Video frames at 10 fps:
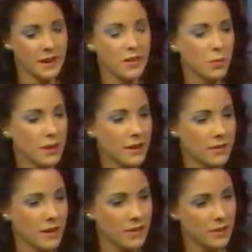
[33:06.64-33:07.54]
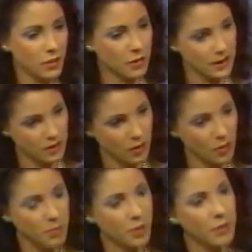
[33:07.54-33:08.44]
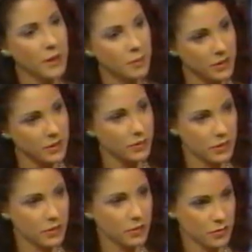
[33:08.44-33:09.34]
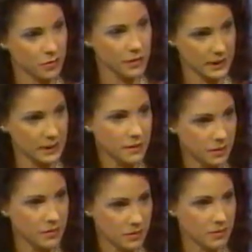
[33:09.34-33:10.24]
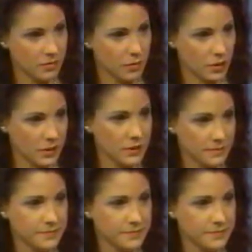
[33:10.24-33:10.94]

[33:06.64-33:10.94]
nice way of integrating the home program with your clinical work.